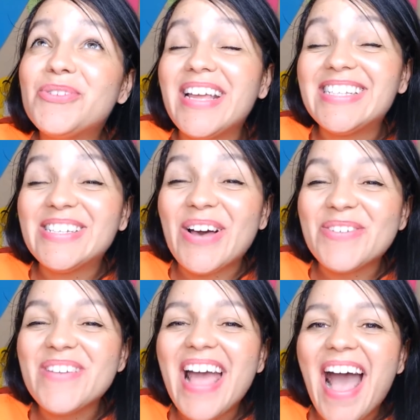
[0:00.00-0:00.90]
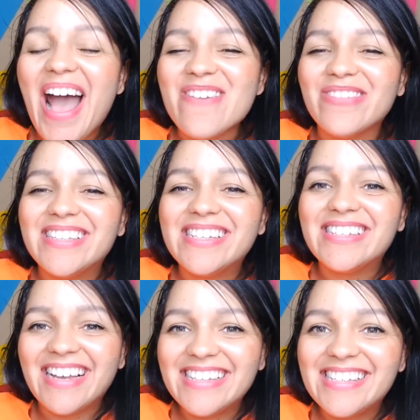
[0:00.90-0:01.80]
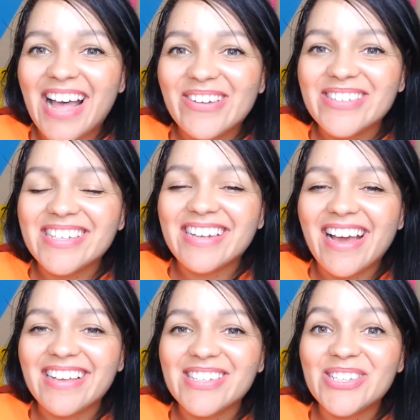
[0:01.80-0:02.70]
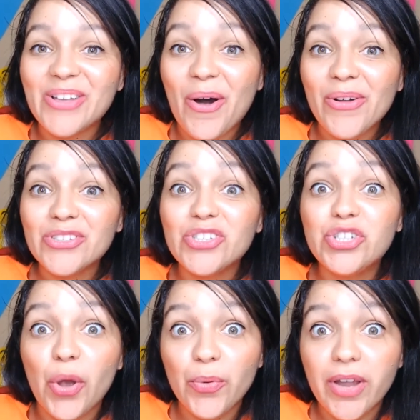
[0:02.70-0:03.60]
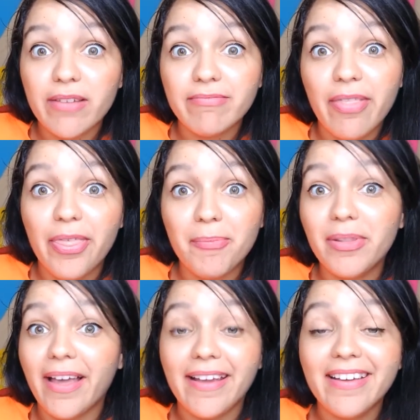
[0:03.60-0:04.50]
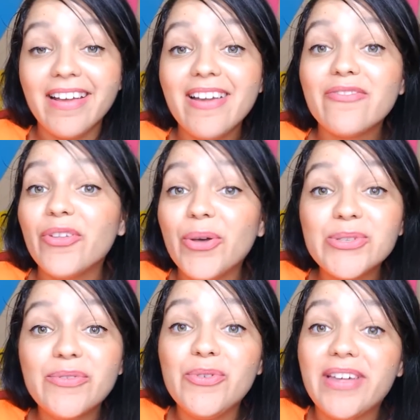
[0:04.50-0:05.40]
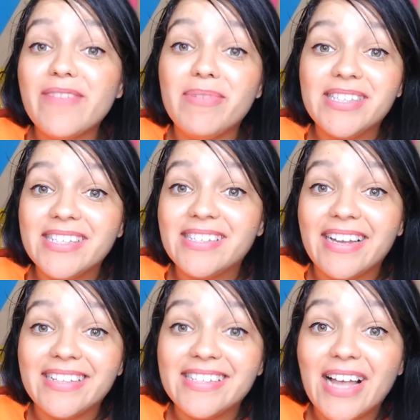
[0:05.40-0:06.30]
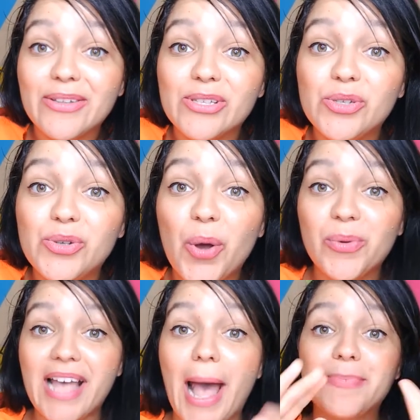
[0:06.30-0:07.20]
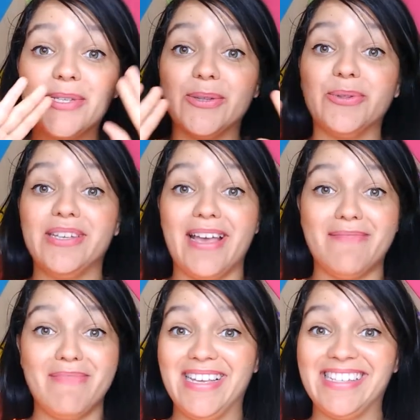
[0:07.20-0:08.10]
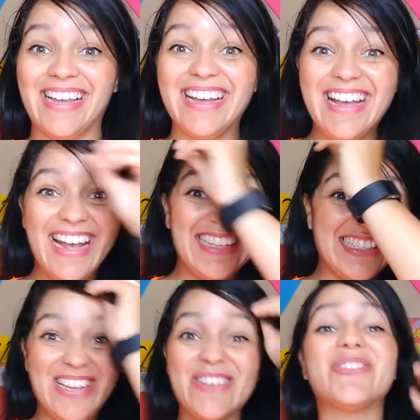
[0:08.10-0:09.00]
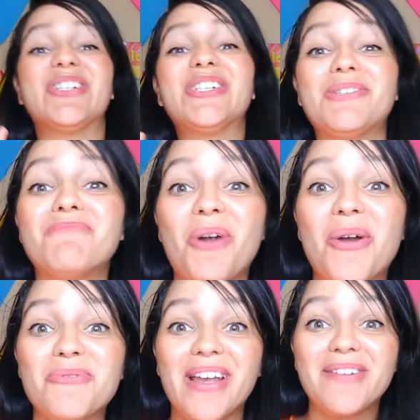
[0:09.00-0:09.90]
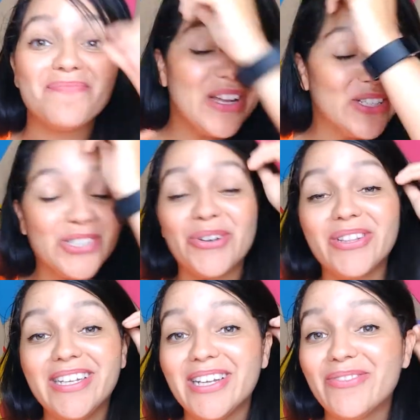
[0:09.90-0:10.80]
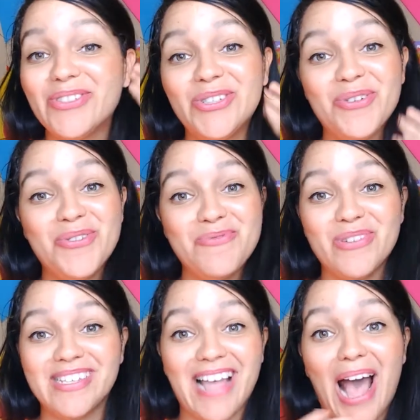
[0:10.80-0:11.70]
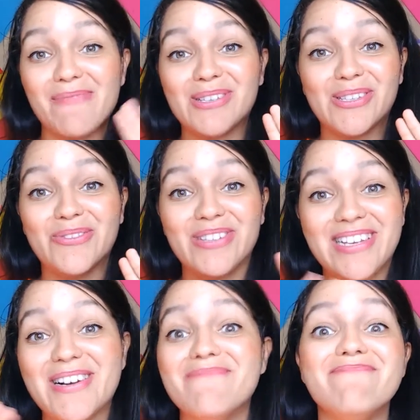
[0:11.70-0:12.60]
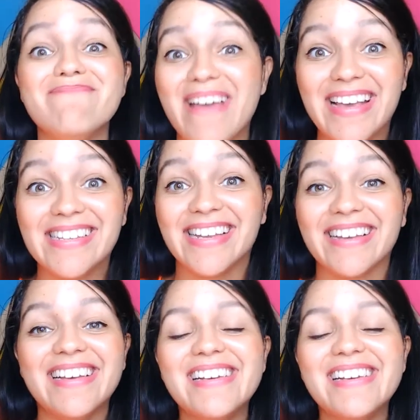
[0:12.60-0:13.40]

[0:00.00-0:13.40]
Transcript: days ago, I went to Sight and Sounds and I saw Jonah, the play. For those of you that have been to Sight and Sounds, you know it's absolutely amazing. It's like Christian Broadway, and surely enough, Jonah was absolutely amazing.